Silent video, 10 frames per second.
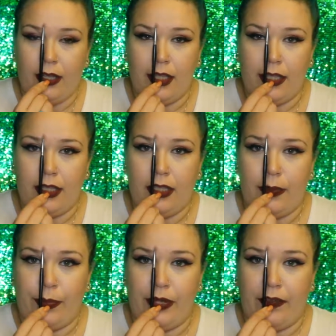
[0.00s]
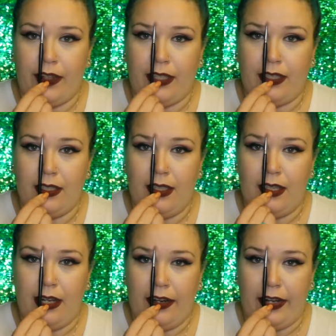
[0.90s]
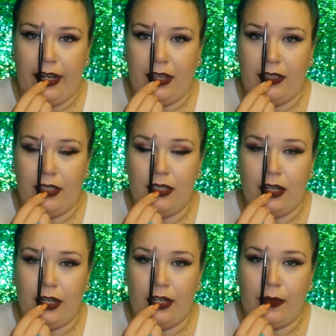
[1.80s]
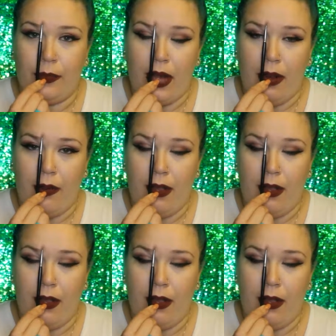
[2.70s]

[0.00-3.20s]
This is the perfect area to start your brow.